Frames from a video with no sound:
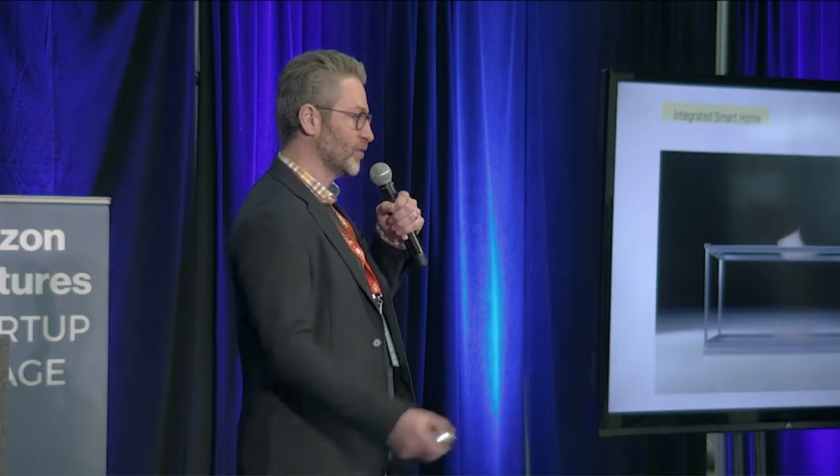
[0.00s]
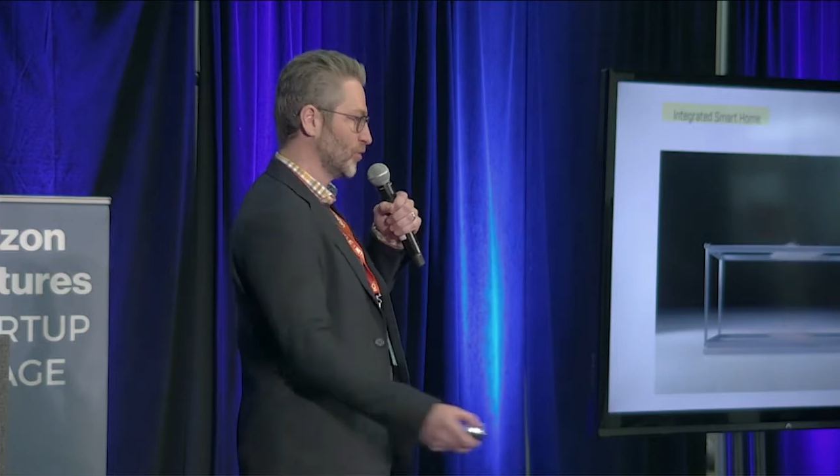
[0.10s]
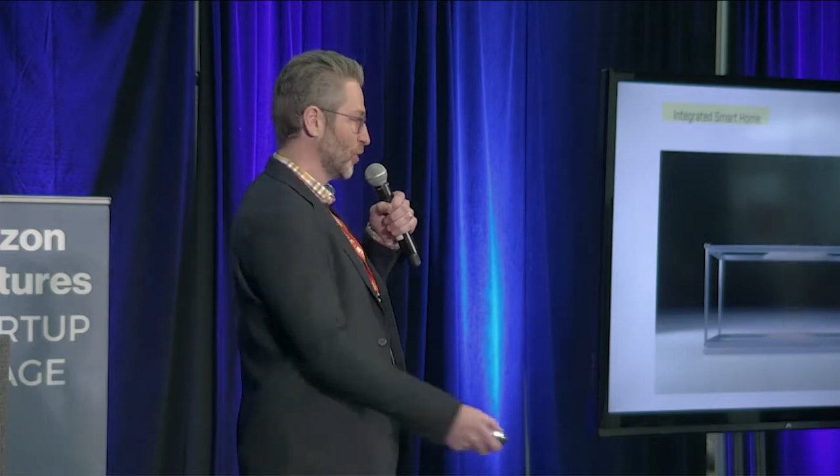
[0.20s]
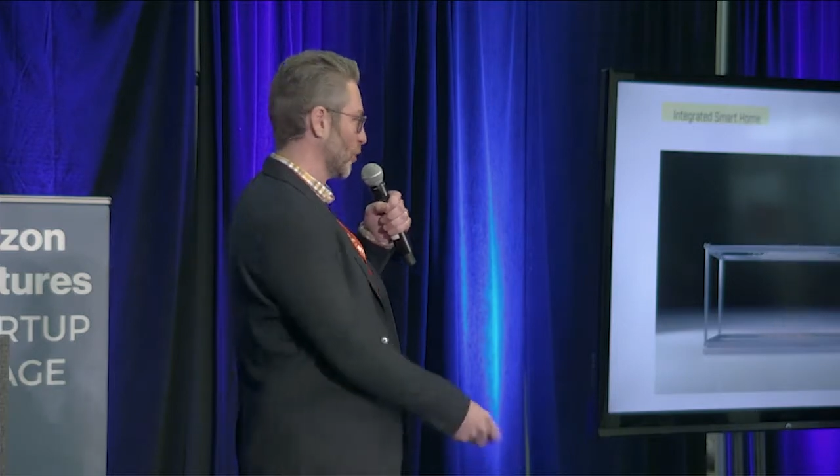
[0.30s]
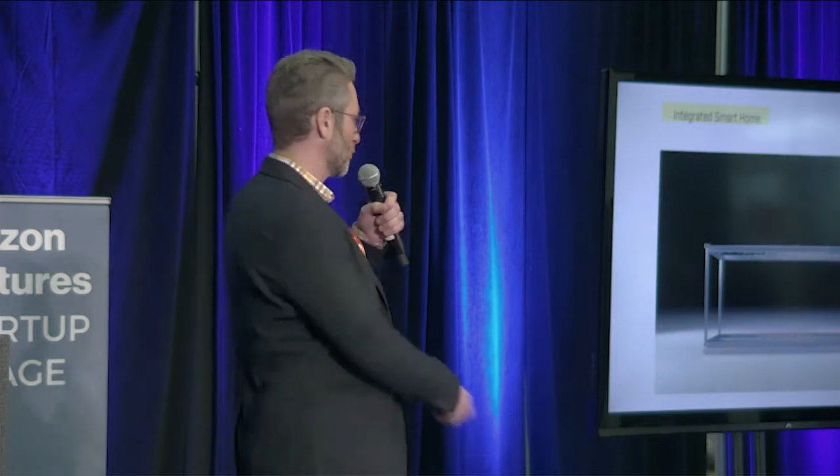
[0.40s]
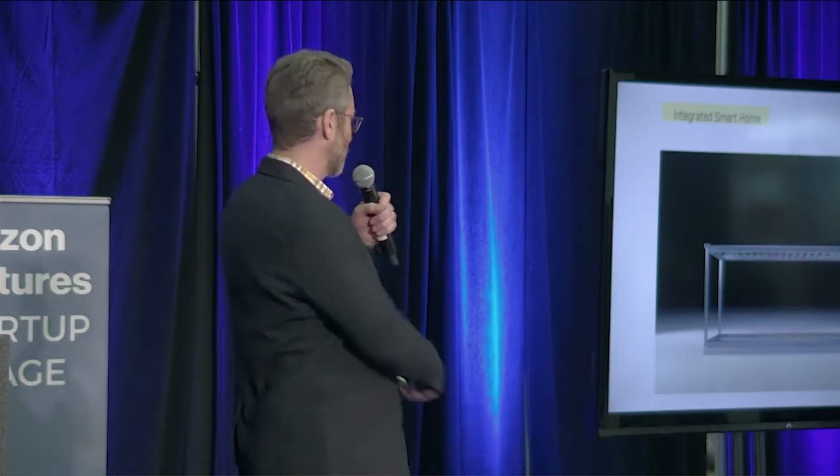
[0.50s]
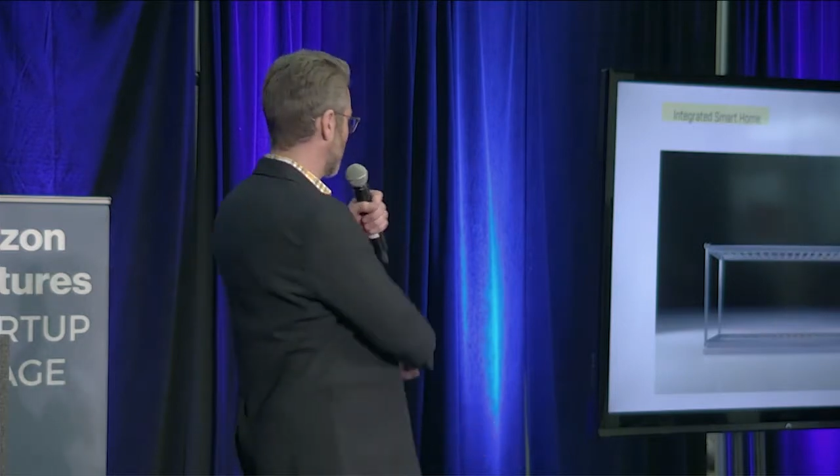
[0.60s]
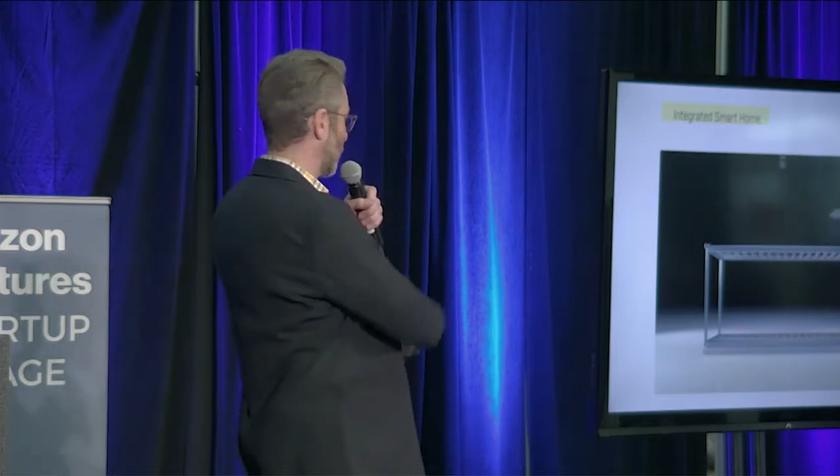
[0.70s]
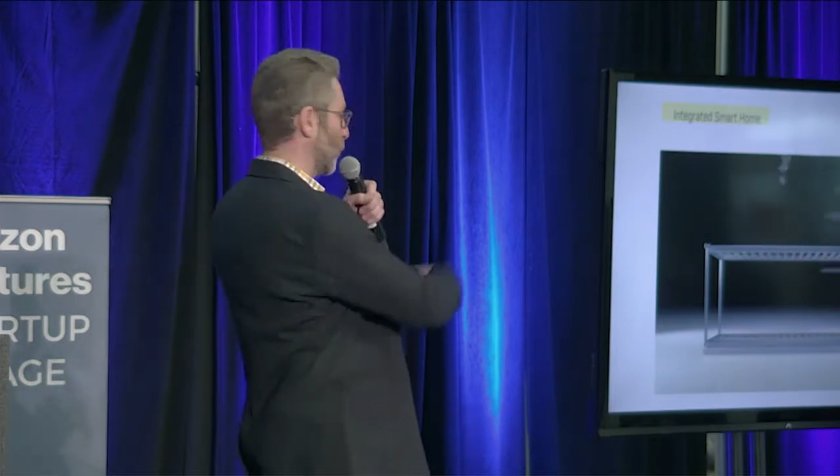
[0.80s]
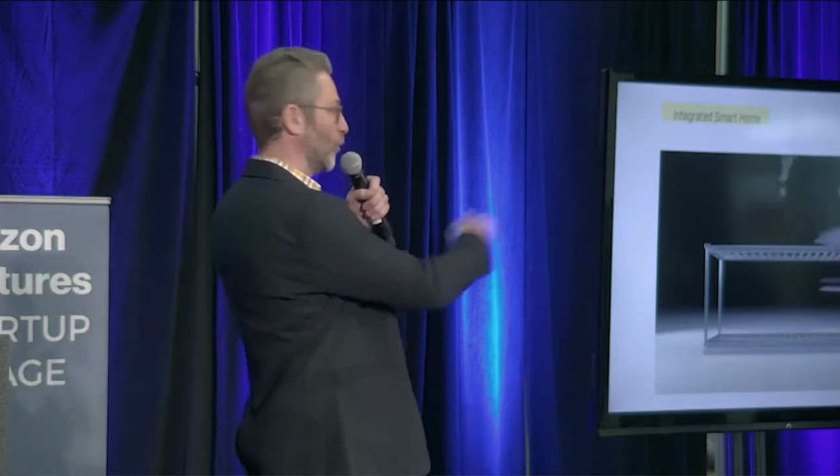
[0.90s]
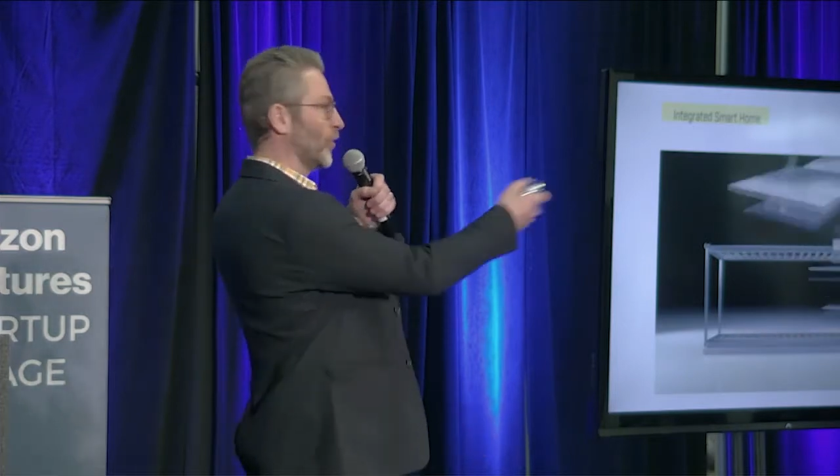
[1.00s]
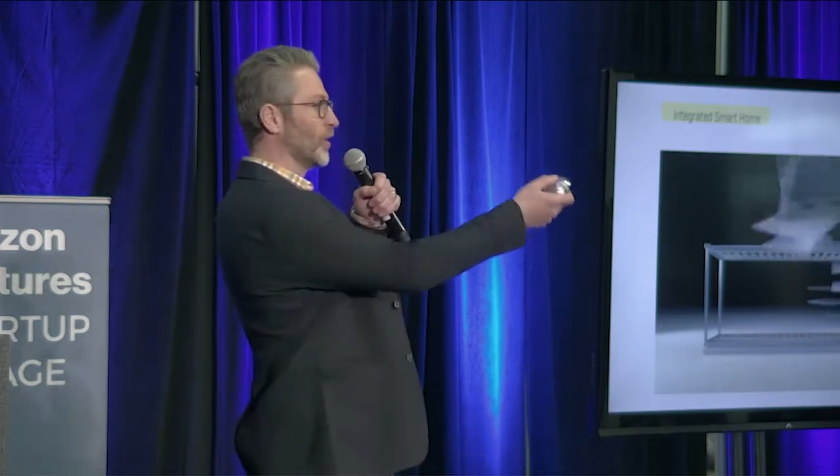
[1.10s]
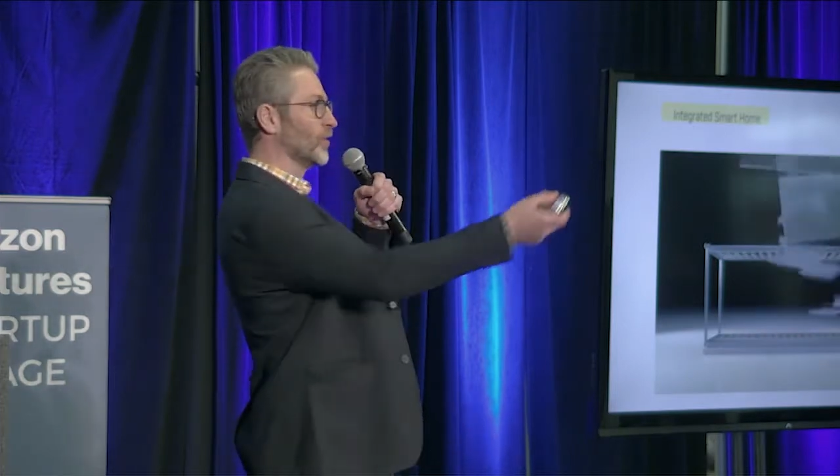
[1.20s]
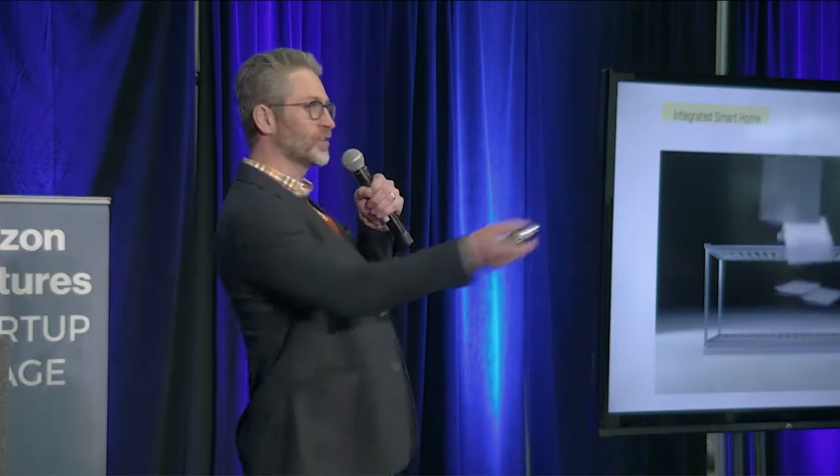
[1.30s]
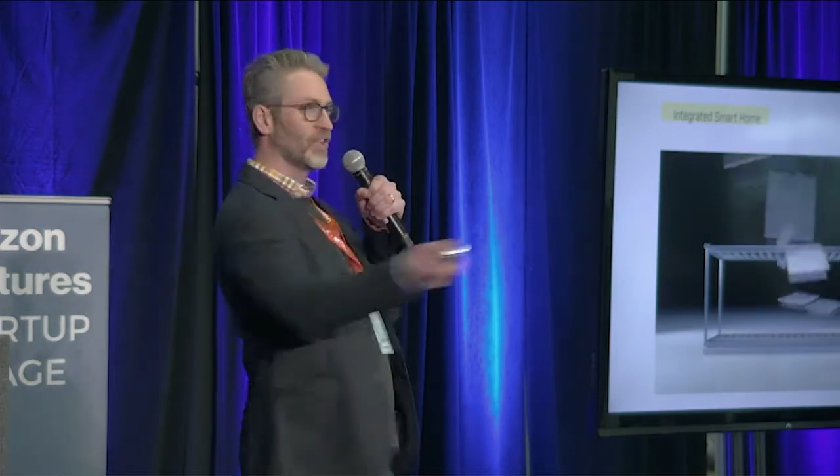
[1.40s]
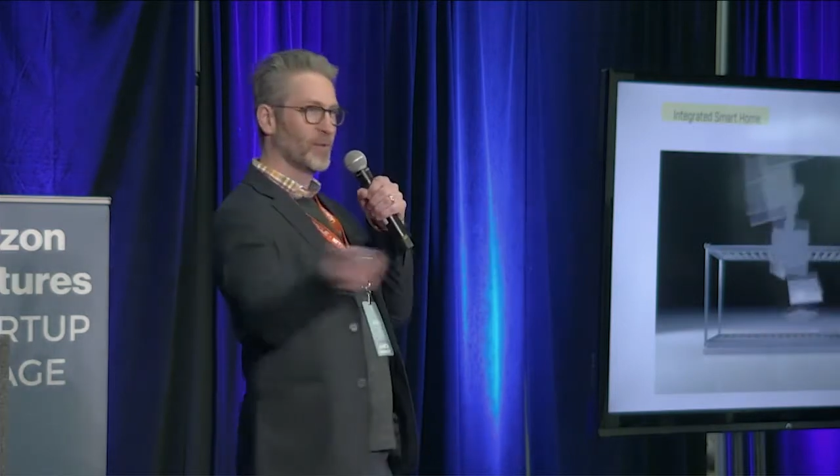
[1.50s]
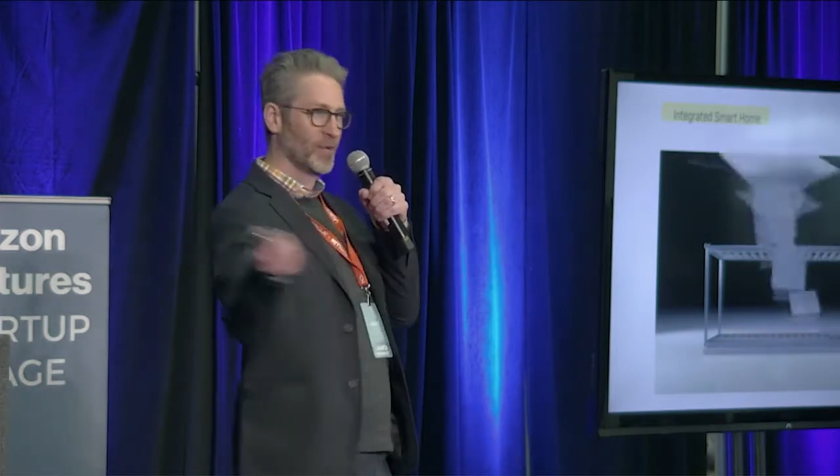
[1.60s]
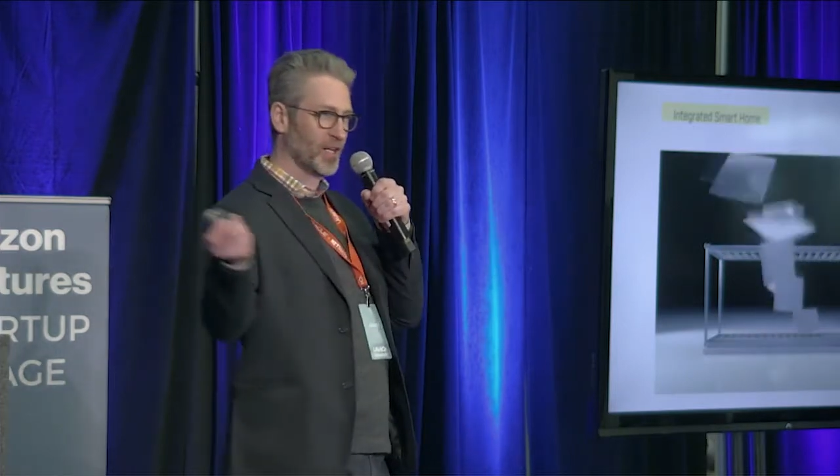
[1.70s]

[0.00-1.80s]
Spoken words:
shows what the whole thing looks like when